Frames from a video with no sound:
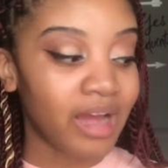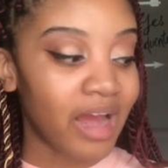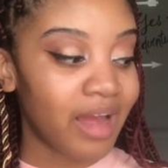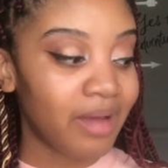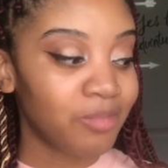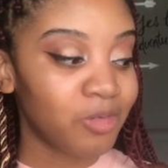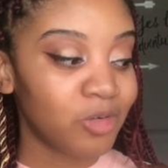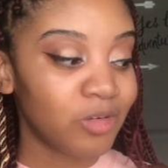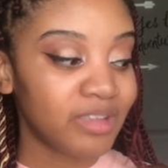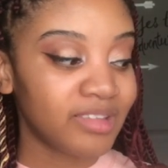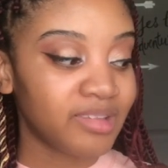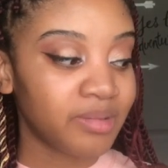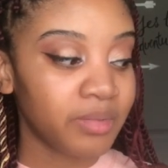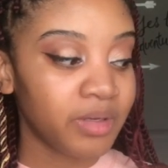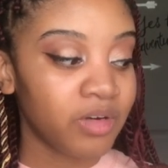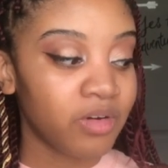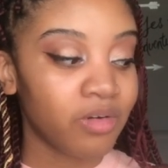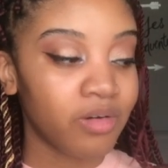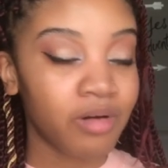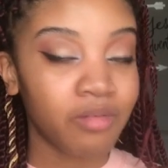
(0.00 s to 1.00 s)
I am going to
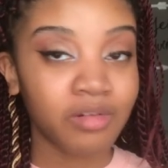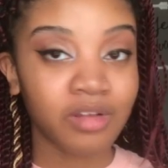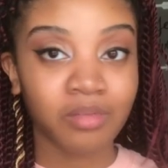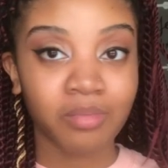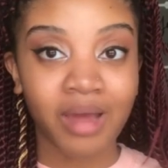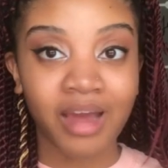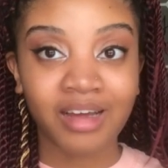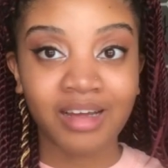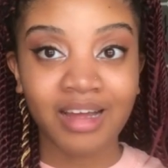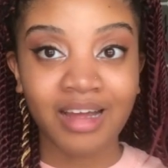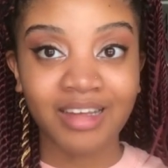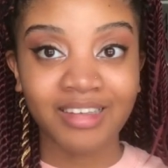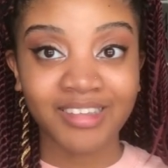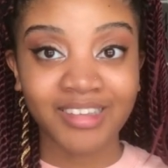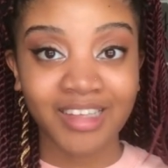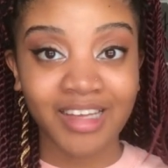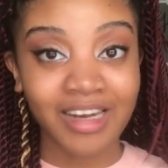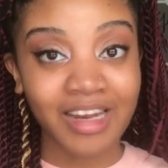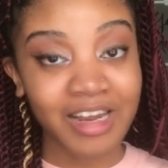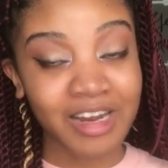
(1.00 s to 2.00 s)
be going with my
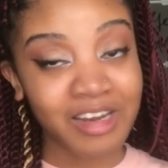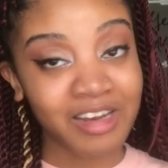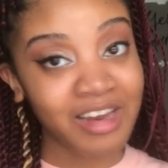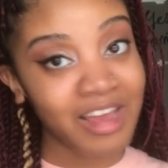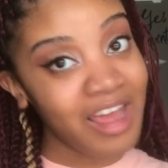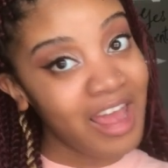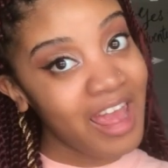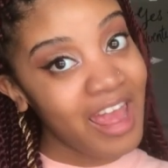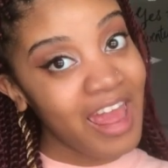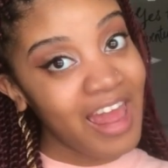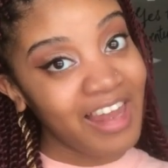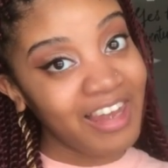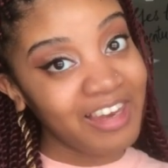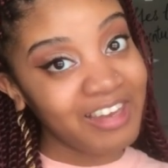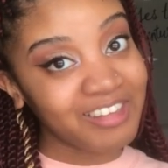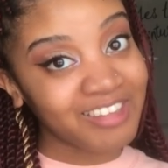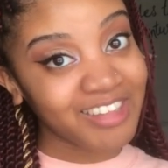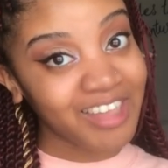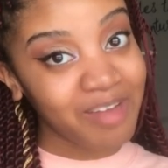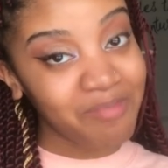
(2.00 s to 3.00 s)
cousin and
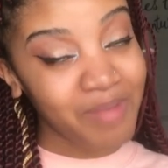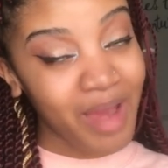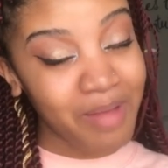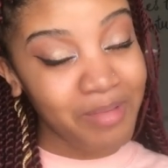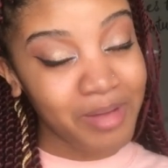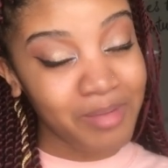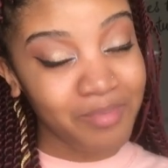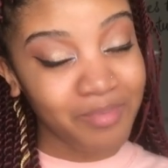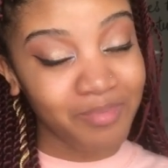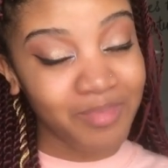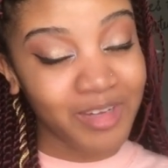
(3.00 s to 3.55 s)
looks like mommy,